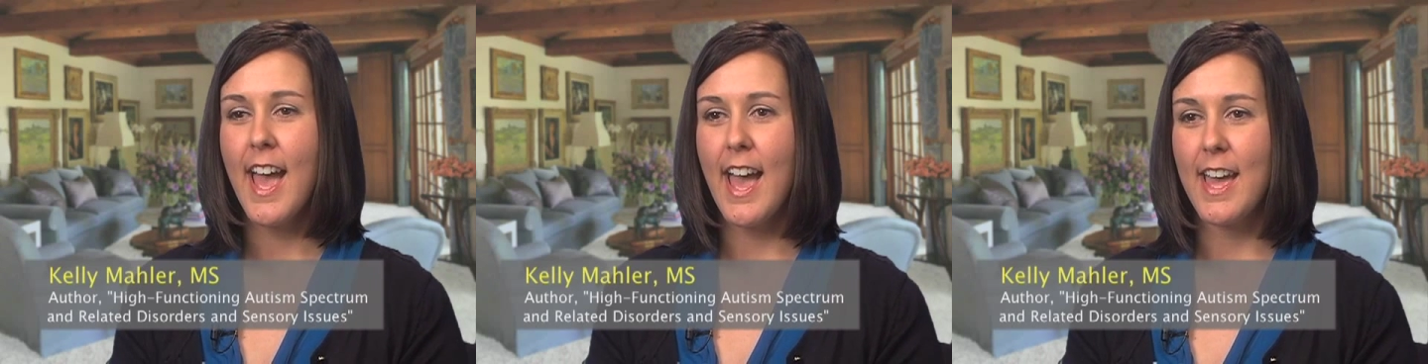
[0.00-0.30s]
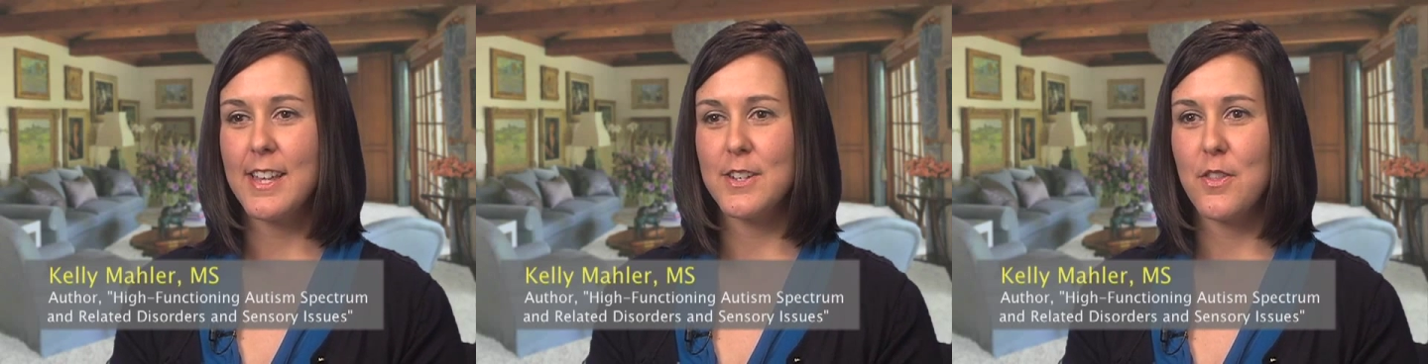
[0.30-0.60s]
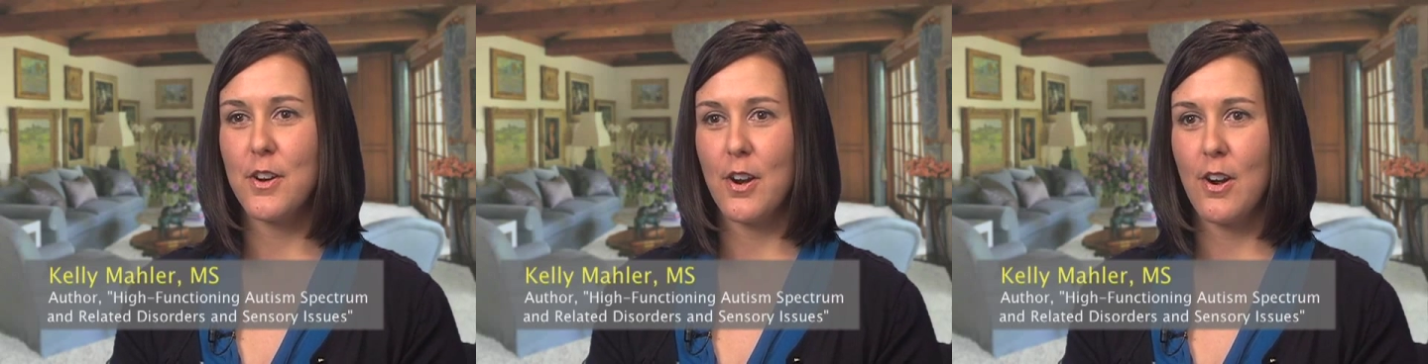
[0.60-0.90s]
And
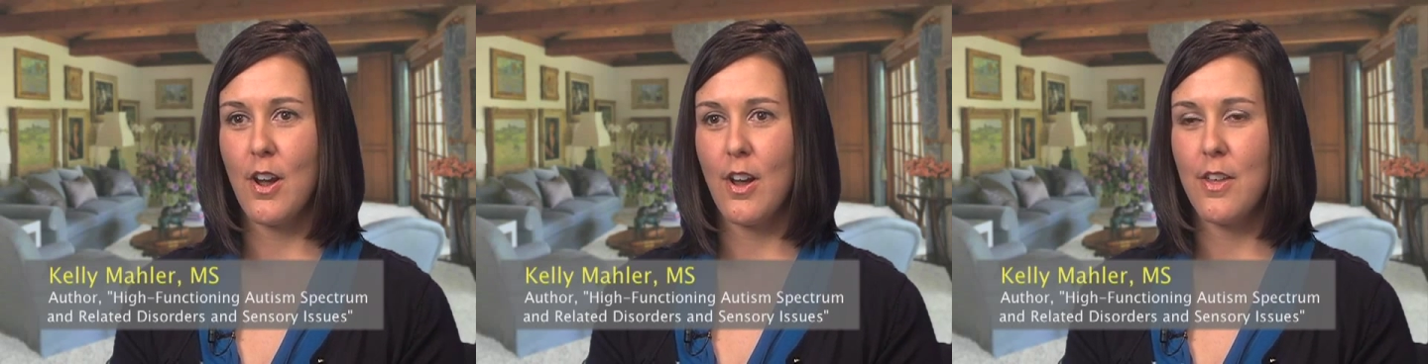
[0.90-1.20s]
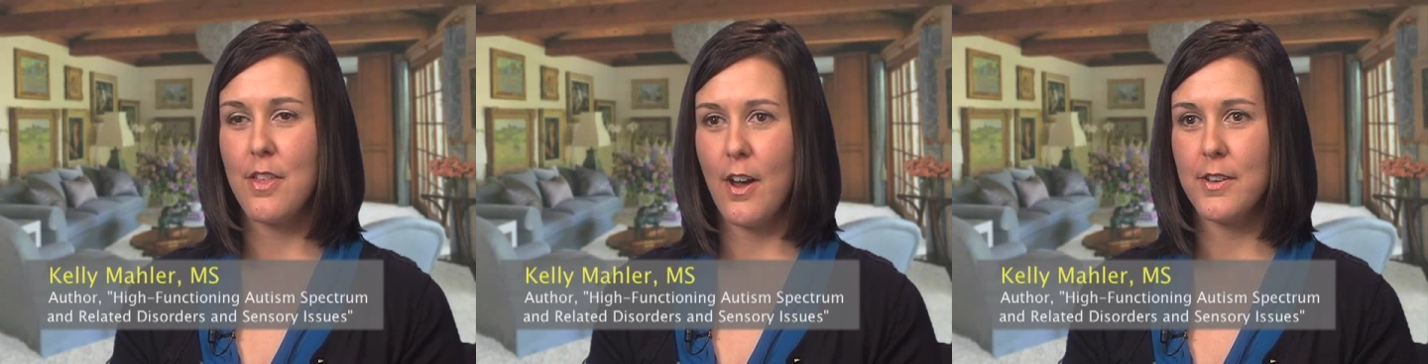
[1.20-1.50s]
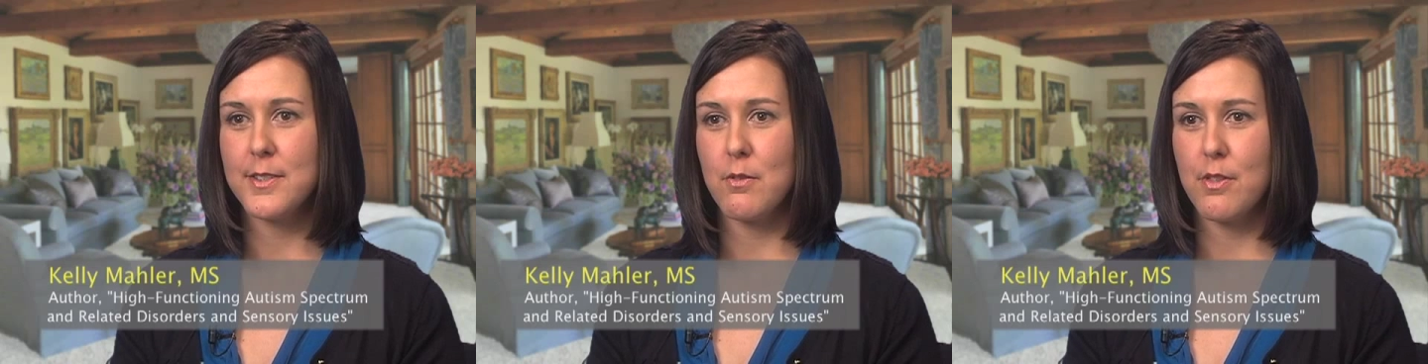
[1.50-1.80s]
there are
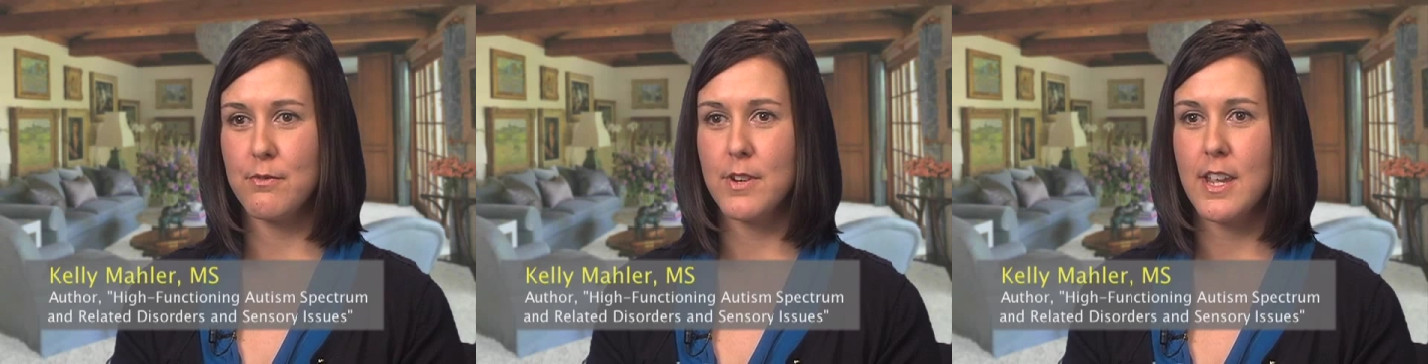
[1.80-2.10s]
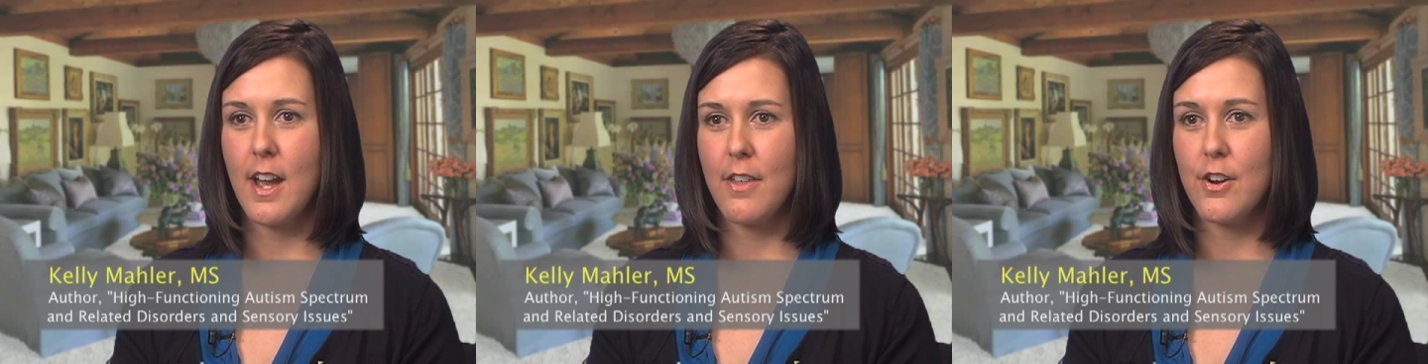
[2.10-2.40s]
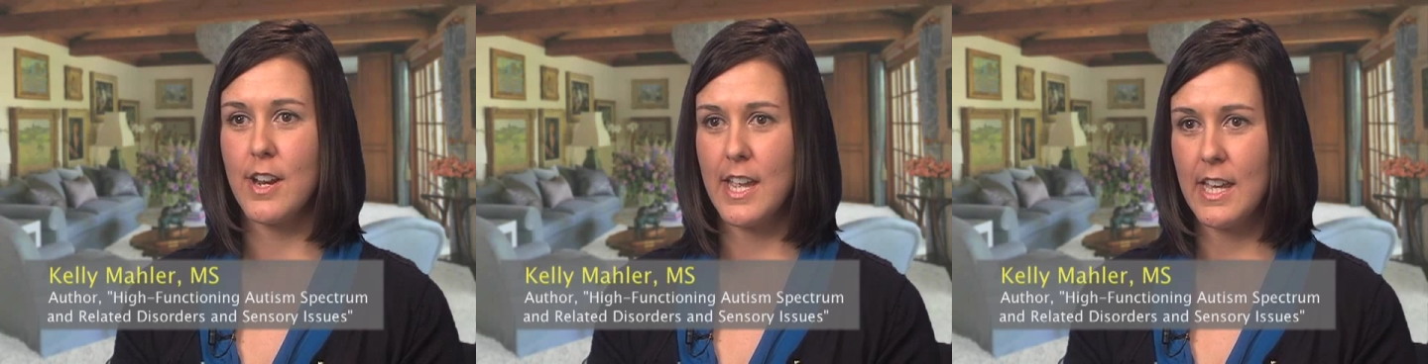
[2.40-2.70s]
also 3
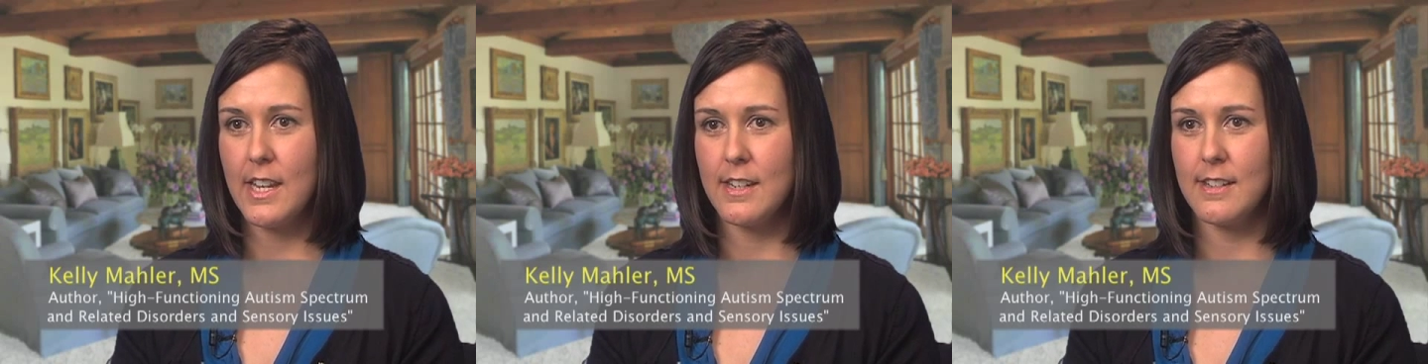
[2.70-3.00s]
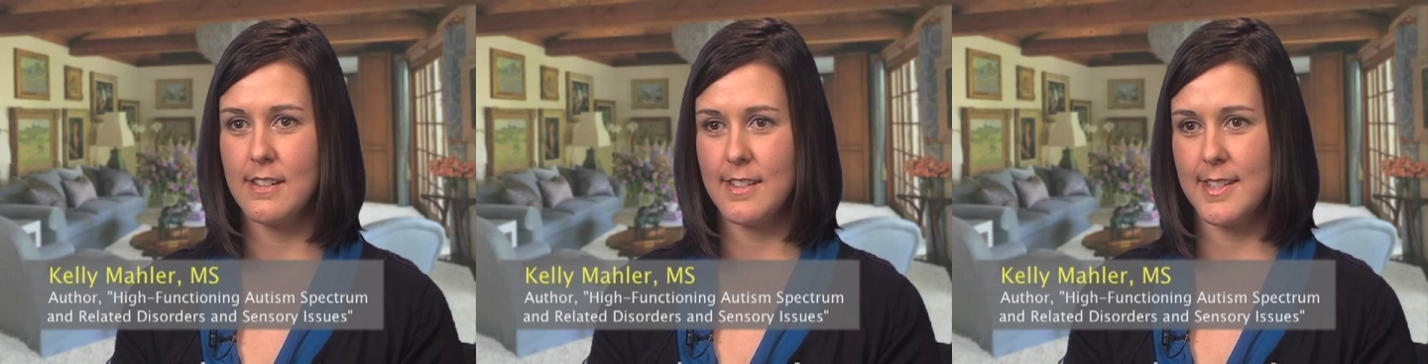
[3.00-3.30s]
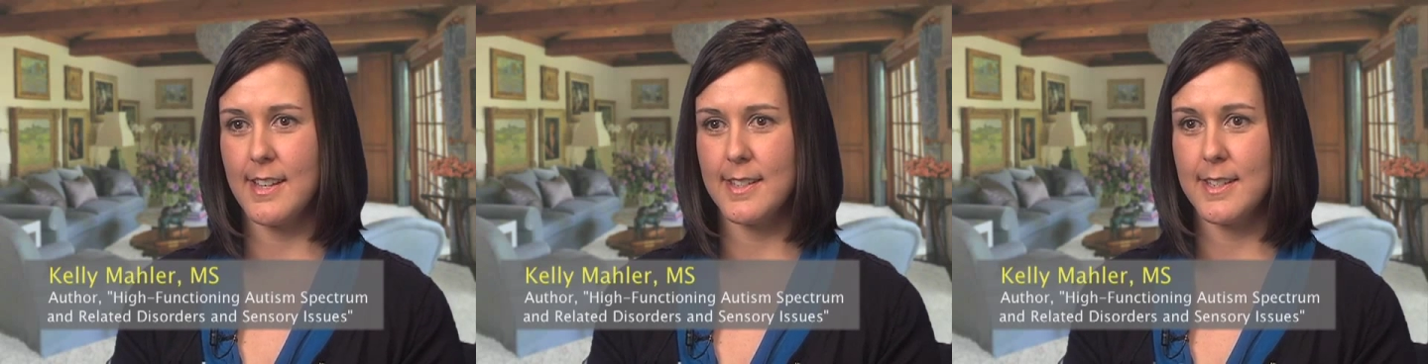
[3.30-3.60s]
other hidden
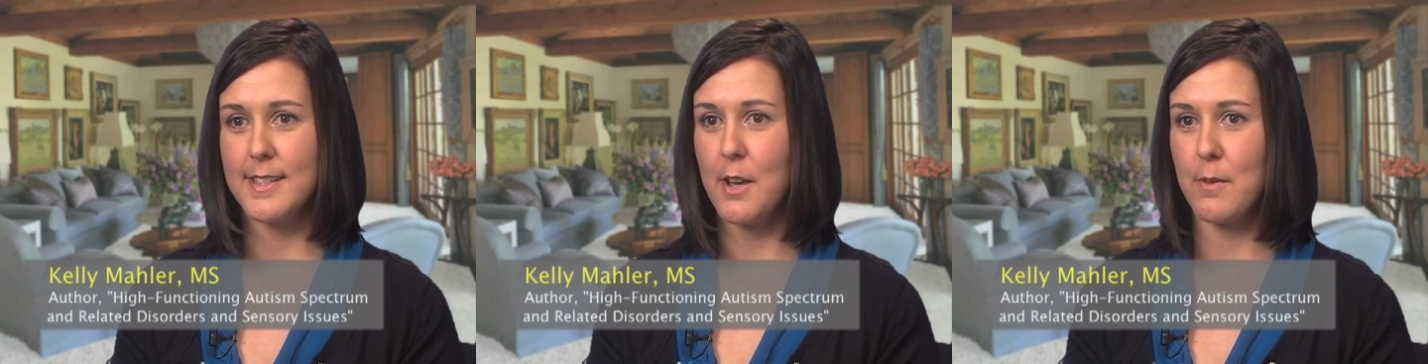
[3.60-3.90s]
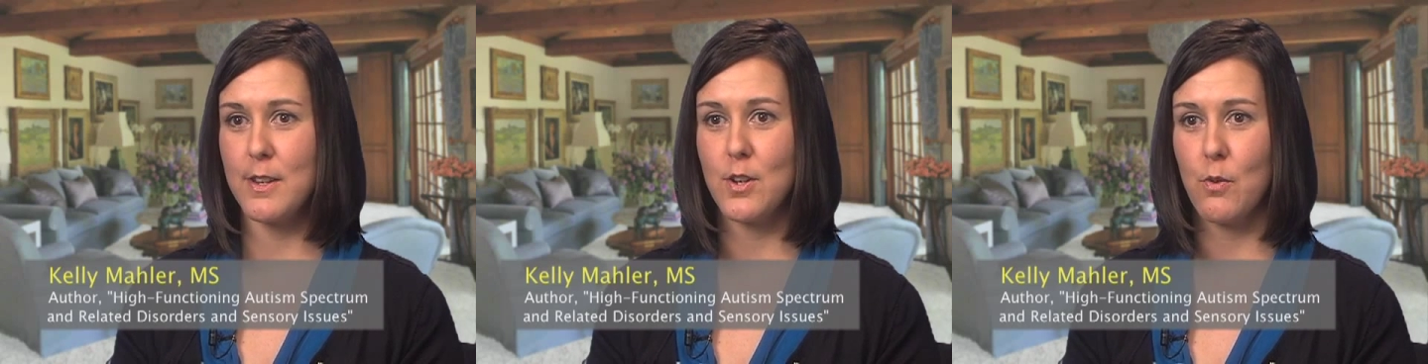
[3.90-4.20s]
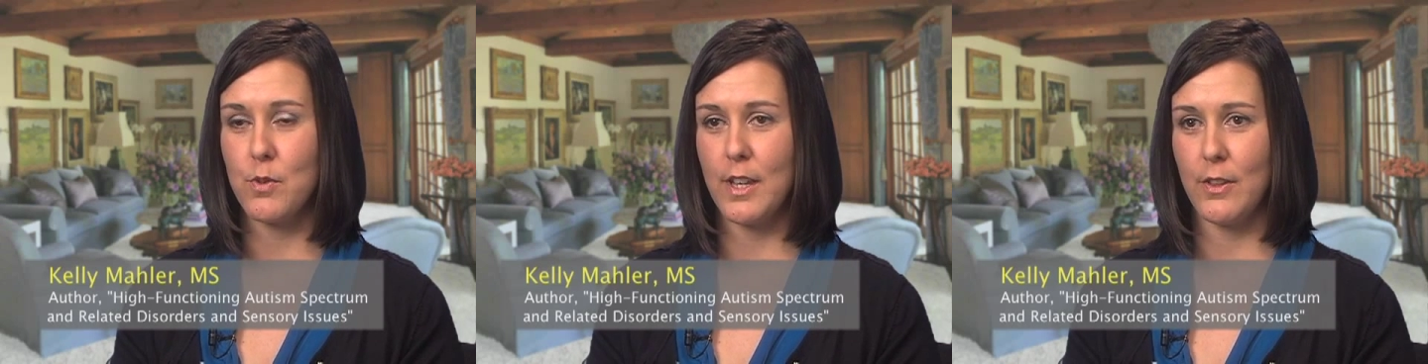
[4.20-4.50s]
senses that we
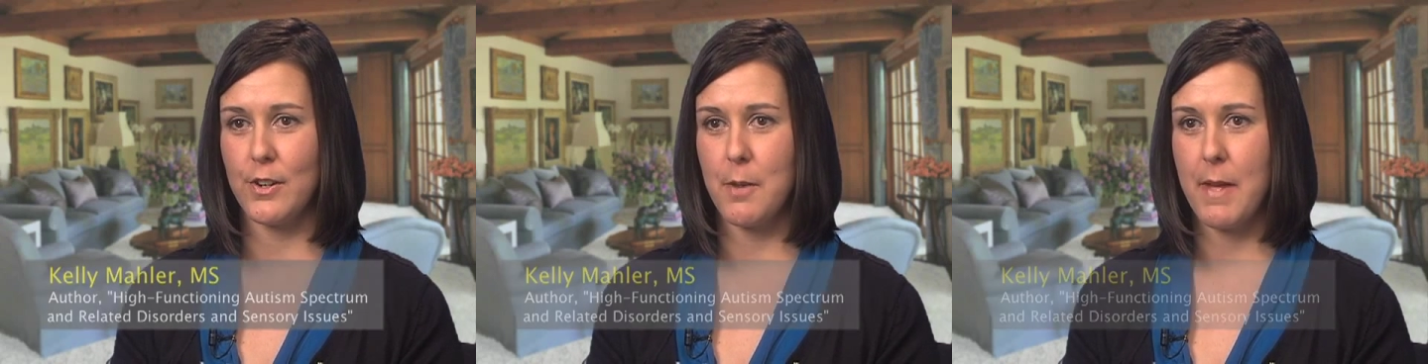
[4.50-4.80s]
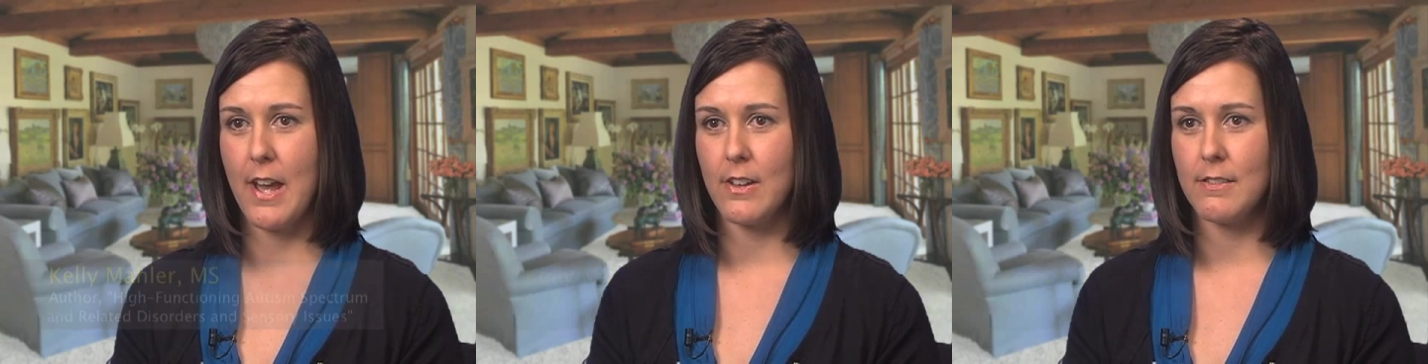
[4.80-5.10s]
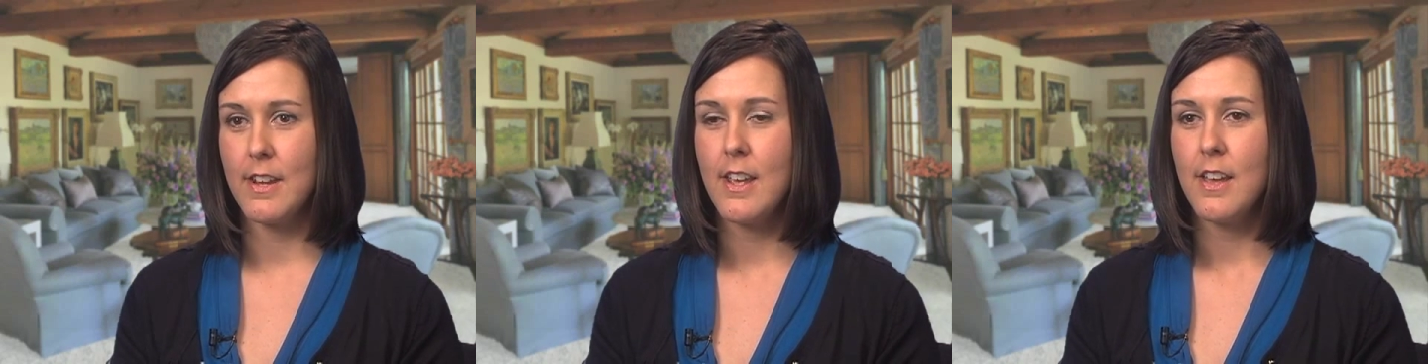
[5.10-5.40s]
don't really learn about.